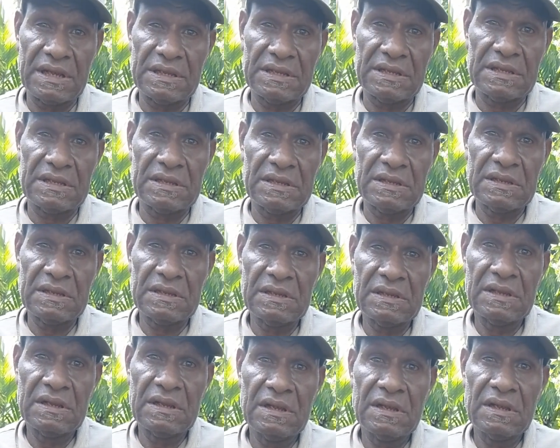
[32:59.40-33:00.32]
Some of them
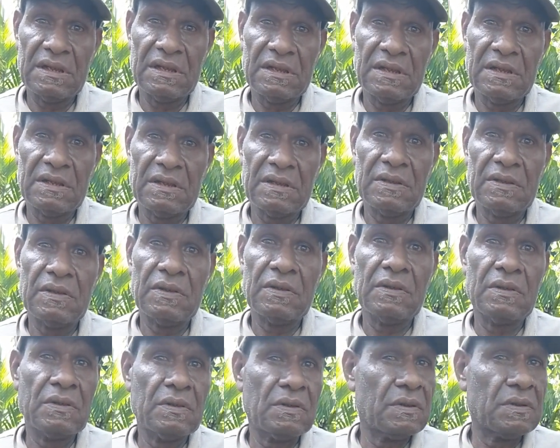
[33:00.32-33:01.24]
don't know
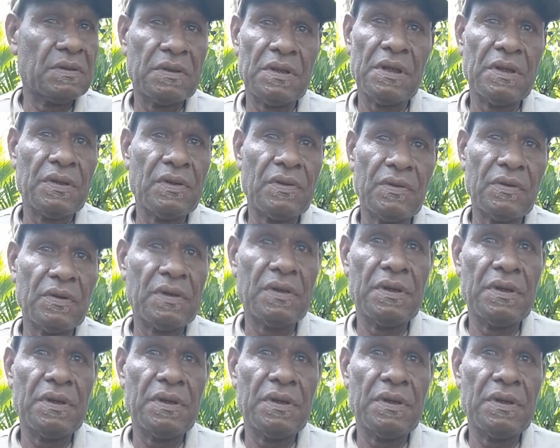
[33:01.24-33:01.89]
the modernized